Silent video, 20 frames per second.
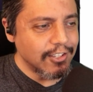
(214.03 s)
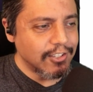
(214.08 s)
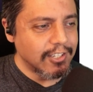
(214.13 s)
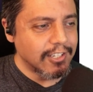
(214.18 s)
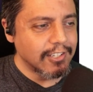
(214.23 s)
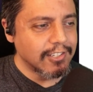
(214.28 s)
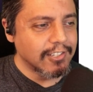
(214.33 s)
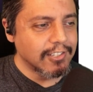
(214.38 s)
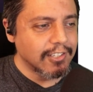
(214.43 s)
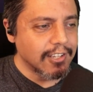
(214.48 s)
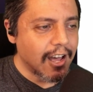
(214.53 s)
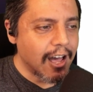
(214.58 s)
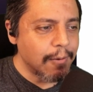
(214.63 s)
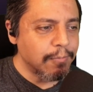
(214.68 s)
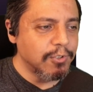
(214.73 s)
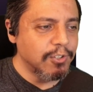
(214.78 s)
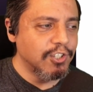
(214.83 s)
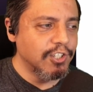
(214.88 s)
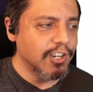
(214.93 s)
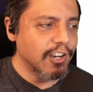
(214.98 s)
to
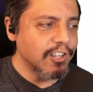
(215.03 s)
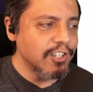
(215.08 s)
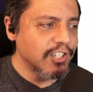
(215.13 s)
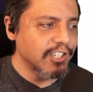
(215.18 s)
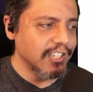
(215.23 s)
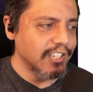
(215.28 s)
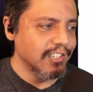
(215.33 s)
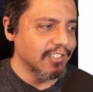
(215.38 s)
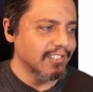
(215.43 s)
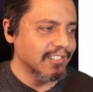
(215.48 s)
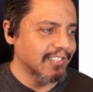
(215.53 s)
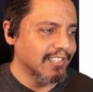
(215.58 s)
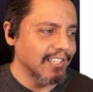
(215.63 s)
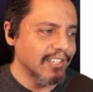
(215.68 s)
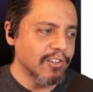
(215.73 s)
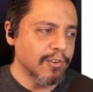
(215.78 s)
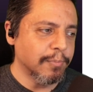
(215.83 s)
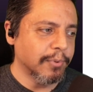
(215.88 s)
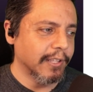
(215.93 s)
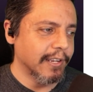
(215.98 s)
stop judging
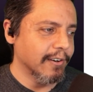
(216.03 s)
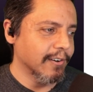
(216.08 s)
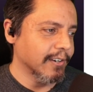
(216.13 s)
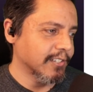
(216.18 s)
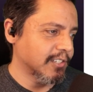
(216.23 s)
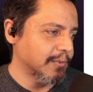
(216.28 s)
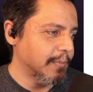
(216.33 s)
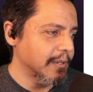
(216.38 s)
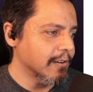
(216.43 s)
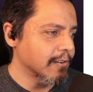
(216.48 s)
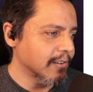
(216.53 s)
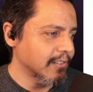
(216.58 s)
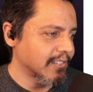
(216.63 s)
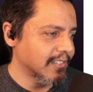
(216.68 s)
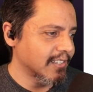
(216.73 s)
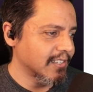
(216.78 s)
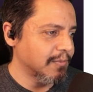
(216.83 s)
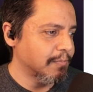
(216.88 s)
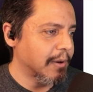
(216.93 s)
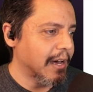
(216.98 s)
single player
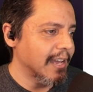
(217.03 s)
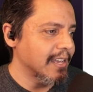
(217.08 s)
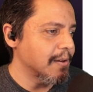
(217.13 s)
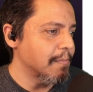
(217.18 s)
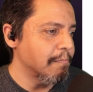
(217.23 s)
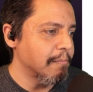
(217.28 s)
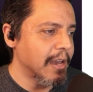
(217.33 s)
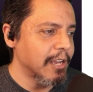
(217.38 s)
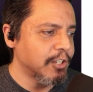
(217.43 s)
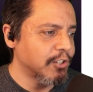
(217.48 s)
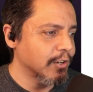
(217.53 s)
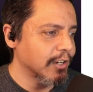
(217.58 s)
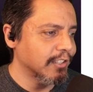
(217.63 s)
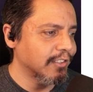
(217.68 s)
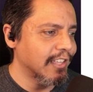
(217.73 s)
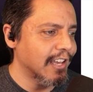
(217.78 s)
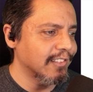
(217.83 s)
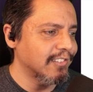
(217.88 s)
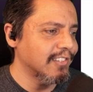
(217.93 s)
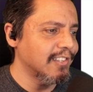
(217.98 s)
experiences by a metric
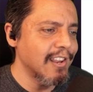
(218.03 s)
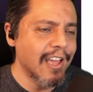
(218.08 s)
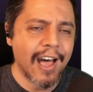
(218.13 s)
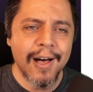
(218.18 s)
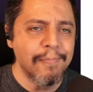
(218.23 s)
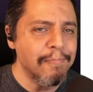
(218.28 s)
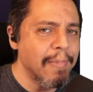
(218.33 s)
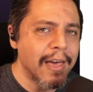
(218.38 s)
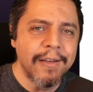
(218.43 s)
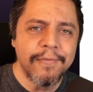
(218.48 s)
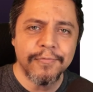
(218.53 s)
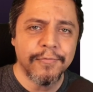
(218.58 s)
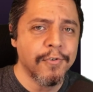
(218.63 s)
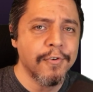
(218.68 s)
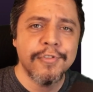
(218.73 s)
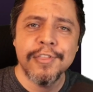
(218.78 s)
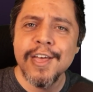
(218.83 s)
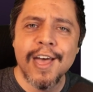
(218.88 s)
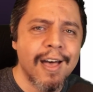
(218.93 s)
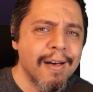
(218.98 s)
that's not meant
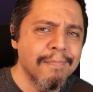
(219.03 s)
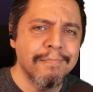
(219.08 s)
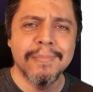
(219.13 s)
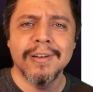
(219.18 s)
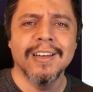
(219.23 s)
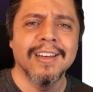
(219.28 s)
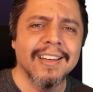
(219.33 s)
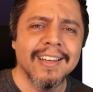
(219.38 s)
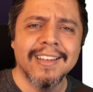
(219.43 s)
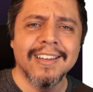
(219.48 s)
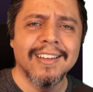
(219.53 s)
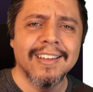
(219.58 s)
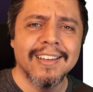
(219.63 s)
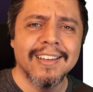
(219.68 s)
for them.